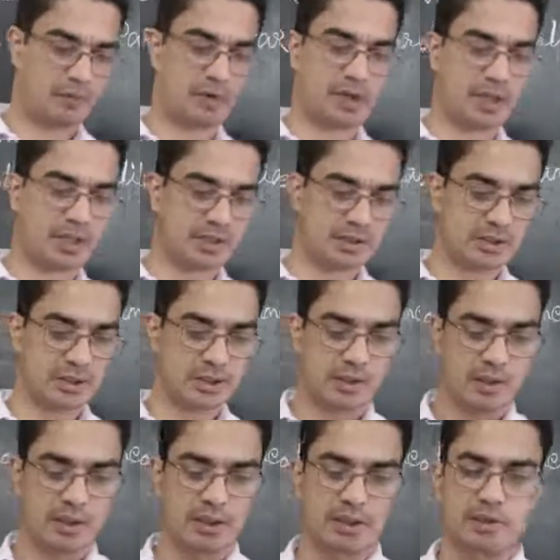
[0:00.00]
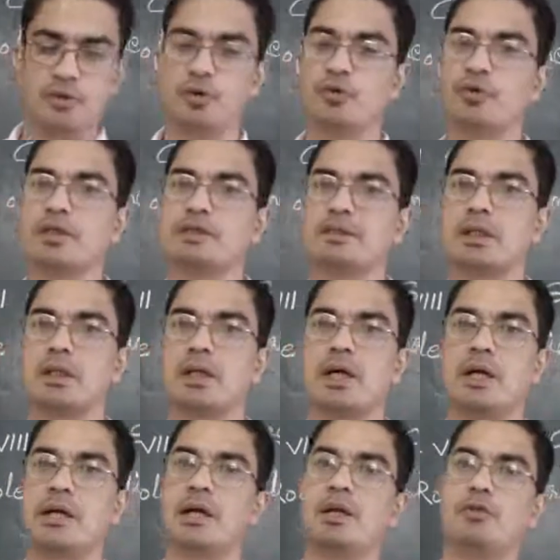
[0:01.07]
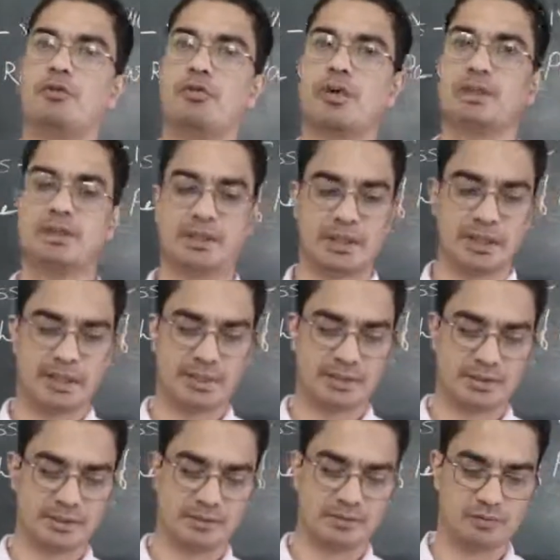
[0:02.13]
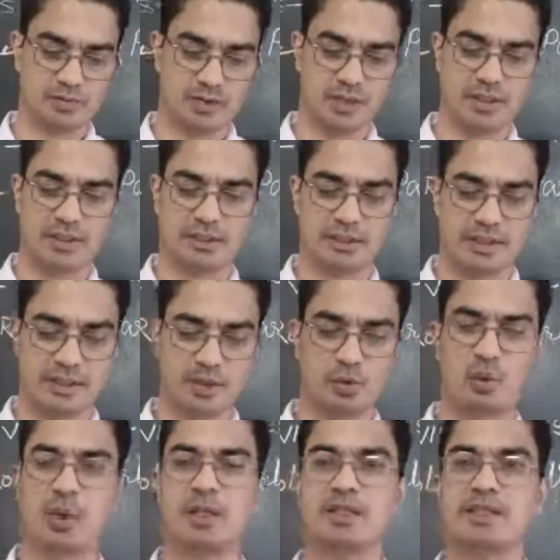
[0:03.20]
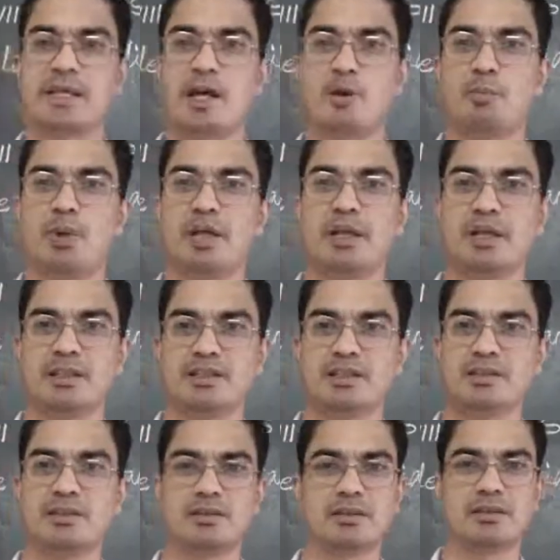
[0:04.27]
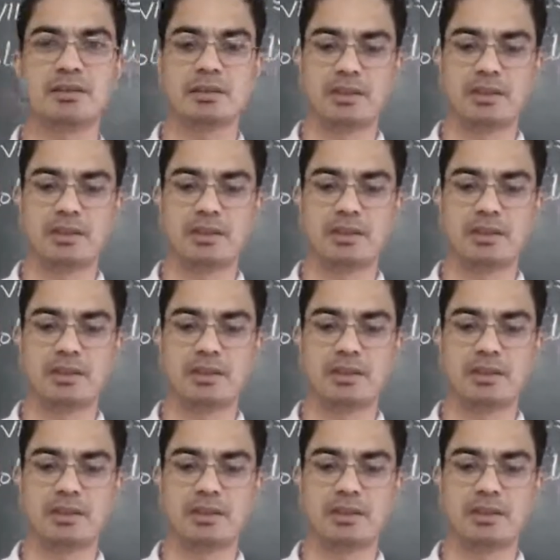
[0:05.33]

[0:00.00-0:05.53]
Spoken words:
One is universal adult franchise, second one is MLAs,